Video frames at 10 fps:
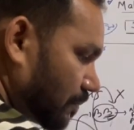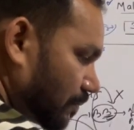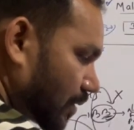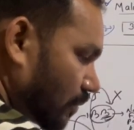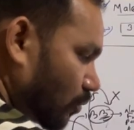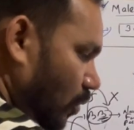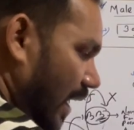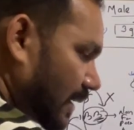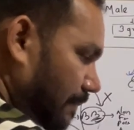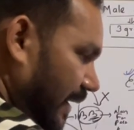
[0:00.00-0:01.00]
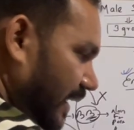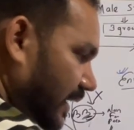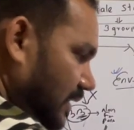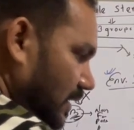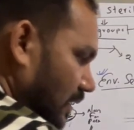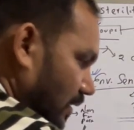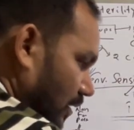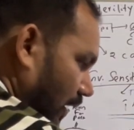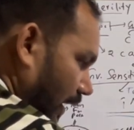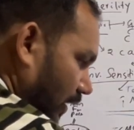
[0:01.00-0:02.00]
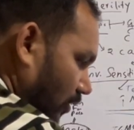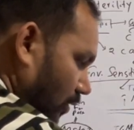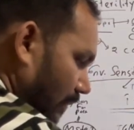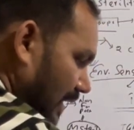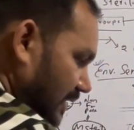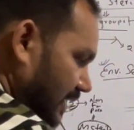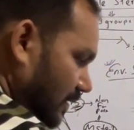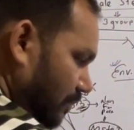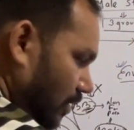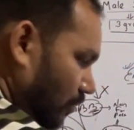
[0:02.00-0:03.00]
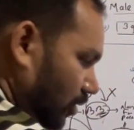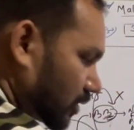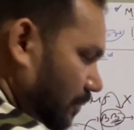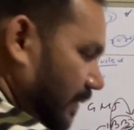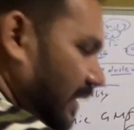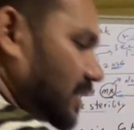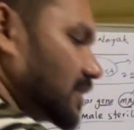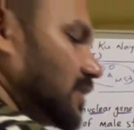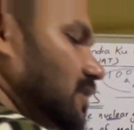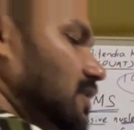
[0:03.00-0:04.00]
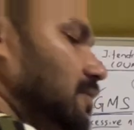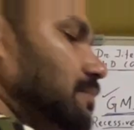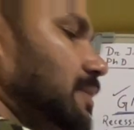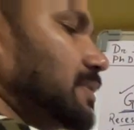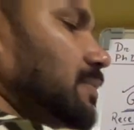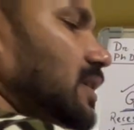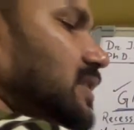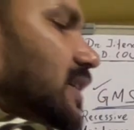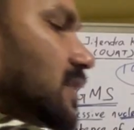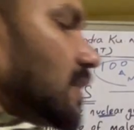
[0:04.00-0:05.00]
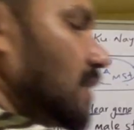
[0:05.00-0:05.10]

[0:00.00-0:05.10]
from one parent and normal gene from other parent, 50%.